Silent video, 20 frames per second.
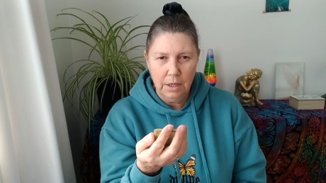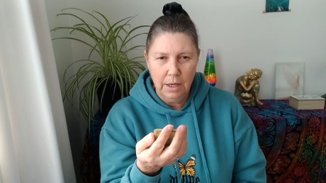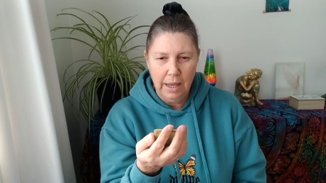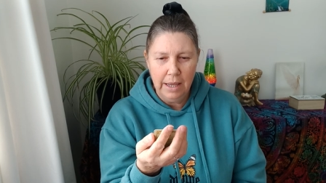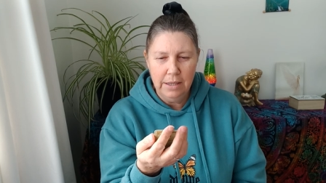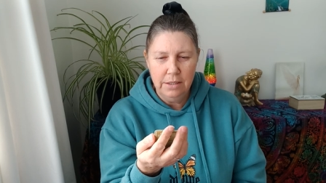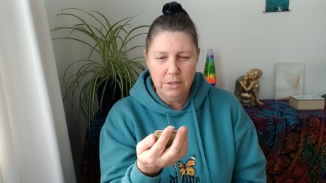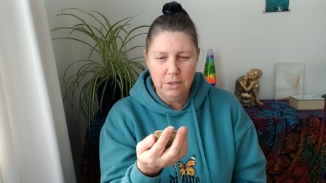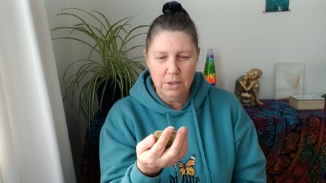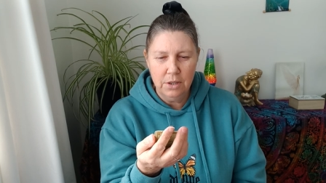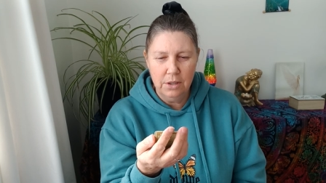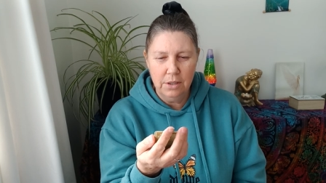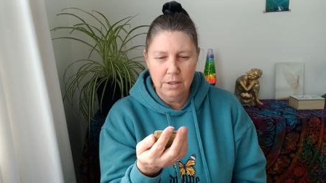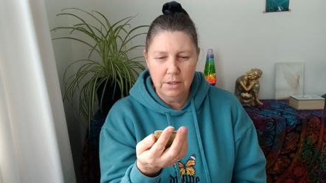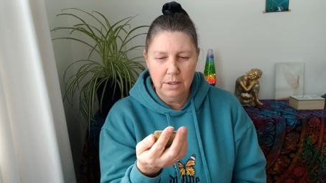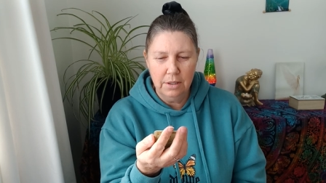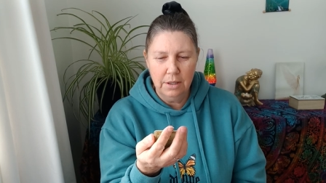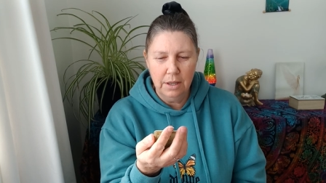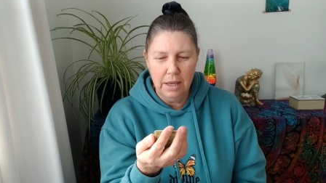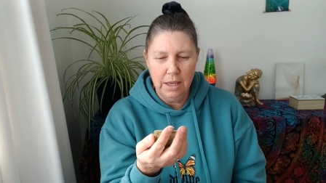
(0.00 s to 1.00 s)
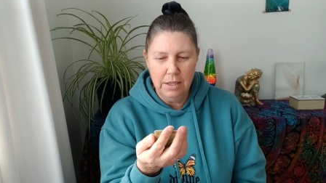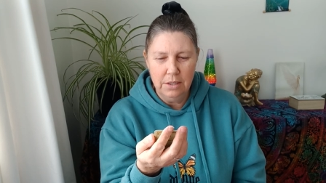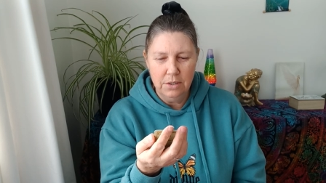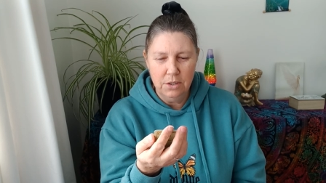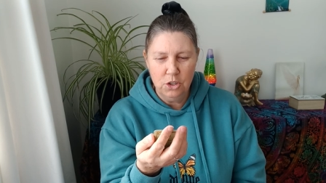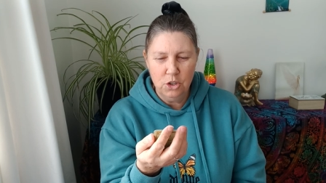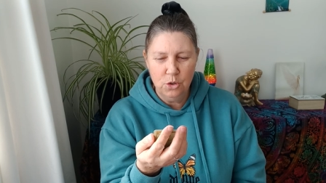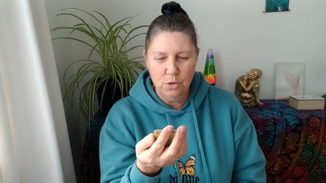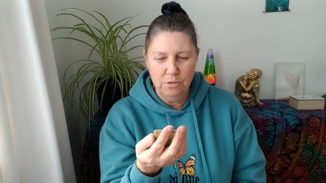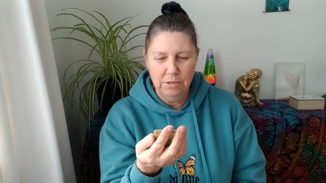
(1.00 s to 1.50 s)
he's he's
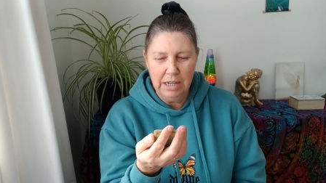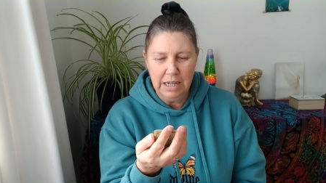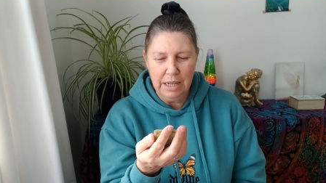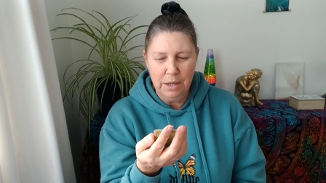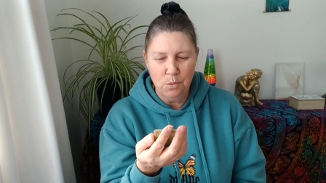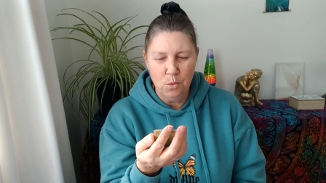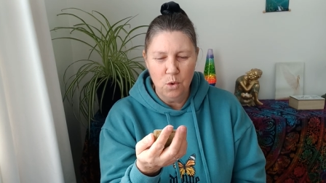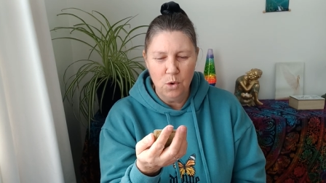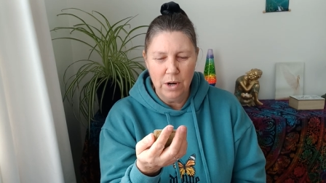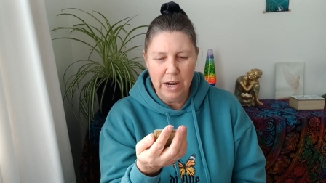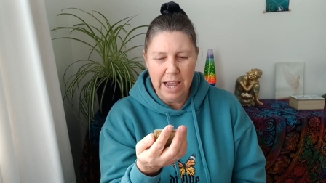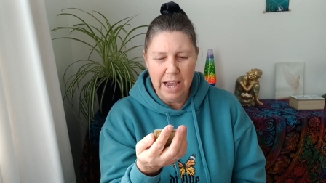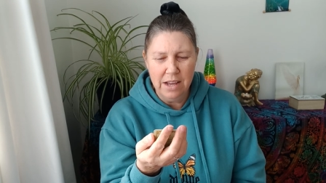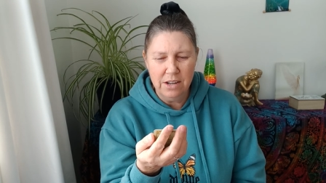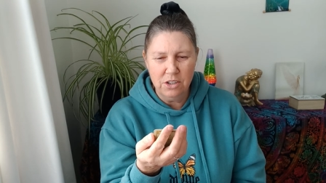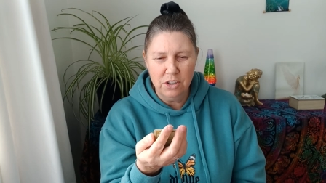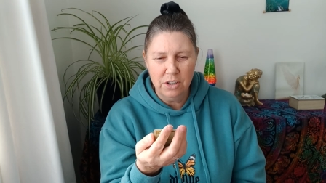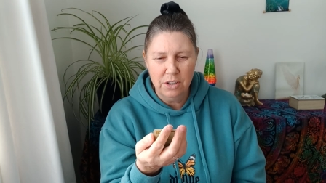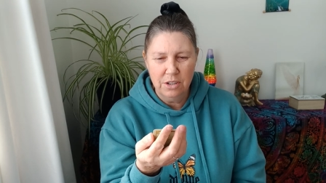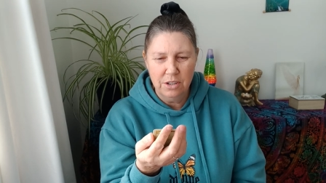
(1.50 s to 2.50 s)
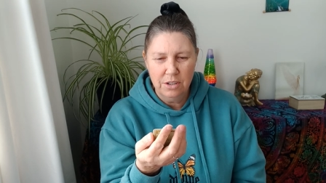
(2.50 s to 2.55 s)
still really worn out.